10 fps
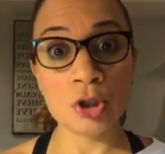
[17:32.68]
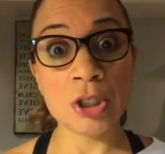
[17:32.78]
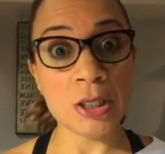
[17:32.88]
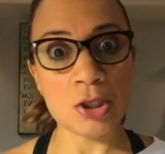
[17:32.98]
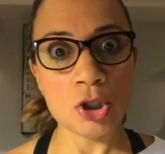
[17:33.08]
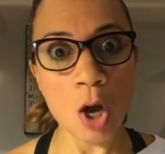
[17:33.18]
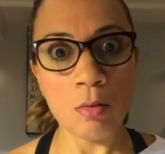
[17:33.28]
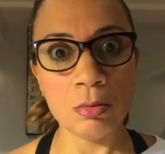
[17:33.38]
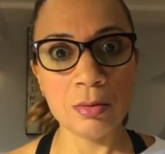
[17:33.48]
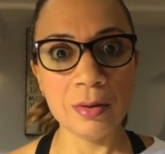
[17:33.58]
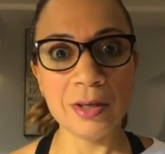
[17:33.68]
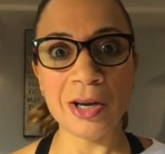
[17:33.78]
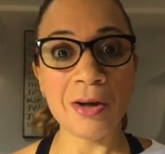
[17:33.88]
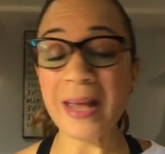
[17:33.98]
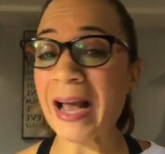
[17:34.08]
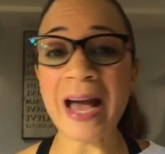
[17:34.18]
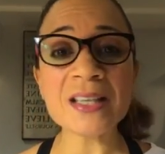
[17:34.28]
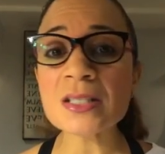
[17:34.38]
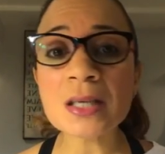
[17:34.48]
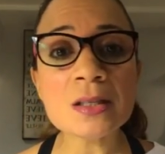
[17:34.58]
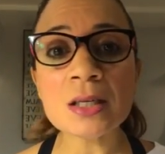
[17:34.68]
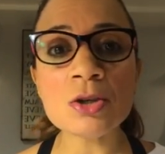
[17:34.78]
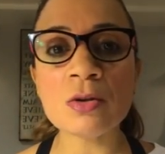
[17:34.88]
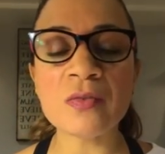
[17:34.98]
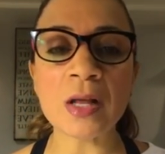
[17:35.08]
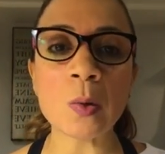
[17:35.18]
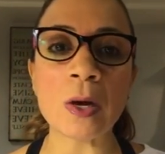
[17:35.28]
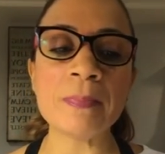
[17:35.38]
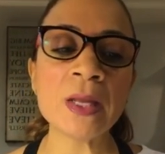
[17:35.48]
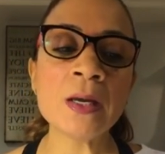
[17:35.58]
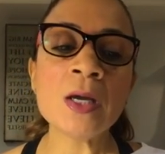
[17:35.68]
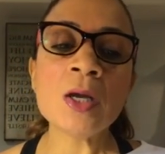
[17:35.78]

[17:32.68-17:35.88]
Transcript: Denise, no. I just continue to follow up.